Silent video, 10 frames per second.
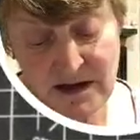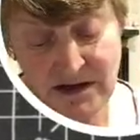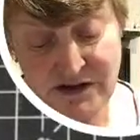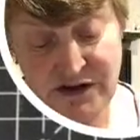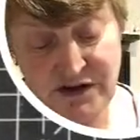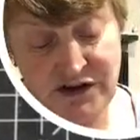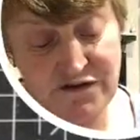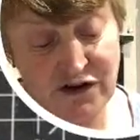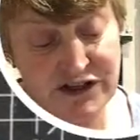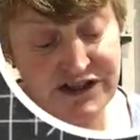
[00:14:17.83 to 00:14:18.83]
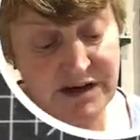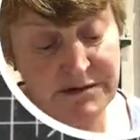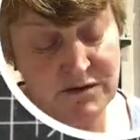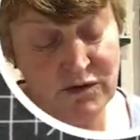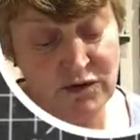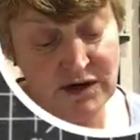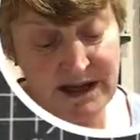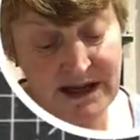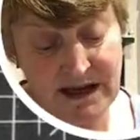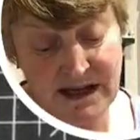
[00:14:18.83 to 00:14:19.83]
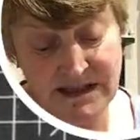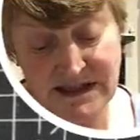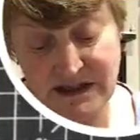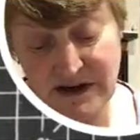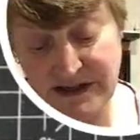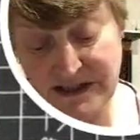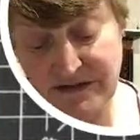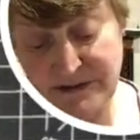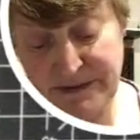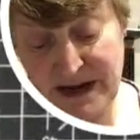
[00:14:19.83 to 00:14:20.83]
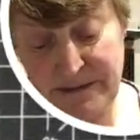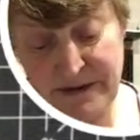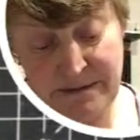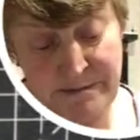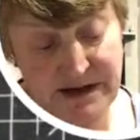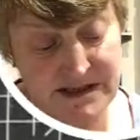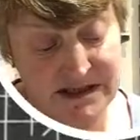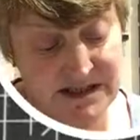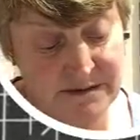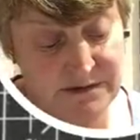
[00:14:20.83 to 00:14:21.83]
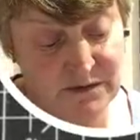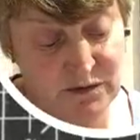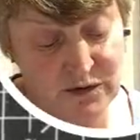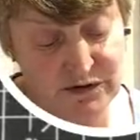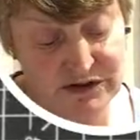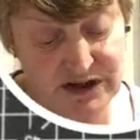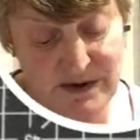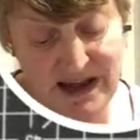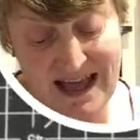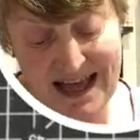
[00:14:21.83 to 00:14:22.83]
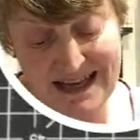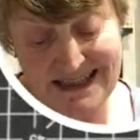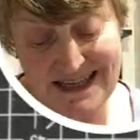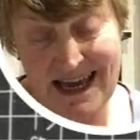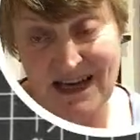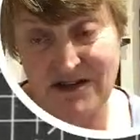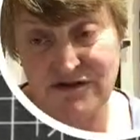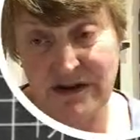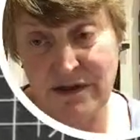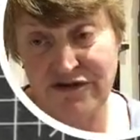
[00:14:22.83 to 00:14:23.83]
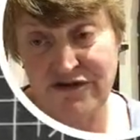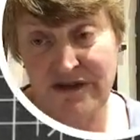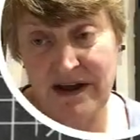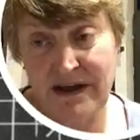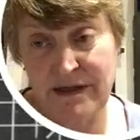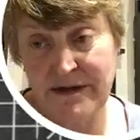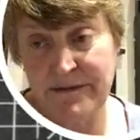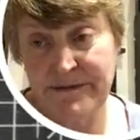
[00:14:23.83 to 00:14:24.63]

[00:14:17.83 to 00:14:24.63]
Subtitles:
So you've got a double wall here. It's designer series paper, but it's a double wall, so it has extra strength.